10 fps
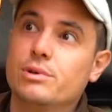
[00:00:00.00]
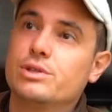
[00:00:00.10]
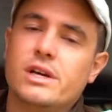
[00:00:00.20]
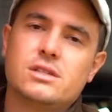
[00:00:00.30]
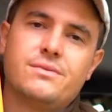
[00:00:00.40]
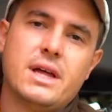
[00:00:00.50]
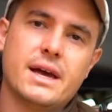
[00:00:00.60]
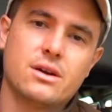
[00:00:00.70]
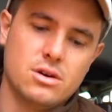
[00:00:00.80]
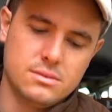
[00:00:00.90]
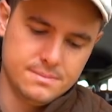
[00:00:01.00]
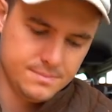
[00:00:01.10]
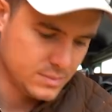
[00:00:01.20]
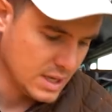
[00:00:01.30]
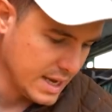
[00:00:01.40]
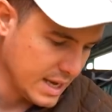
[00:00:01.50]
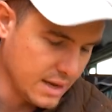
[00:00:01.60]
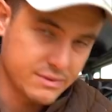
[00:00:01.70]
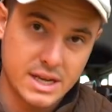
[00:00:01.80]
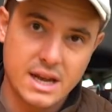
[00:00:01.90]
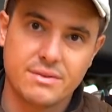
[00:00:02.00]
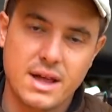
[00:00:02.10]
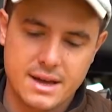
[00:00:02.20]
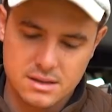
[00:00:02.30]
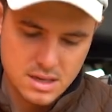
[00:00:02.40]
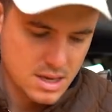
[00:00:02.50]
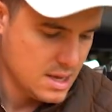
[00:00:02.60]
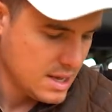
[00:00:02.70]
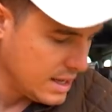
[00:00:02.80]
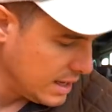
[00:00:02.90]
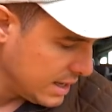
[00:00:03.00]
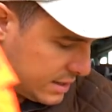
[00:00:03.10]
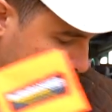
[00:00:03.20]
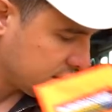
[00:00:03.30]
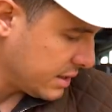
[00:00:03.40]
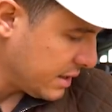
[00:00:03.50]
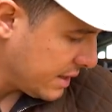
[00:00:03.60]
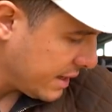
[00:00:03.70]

Bushranger flag on, sand flag. Just going to get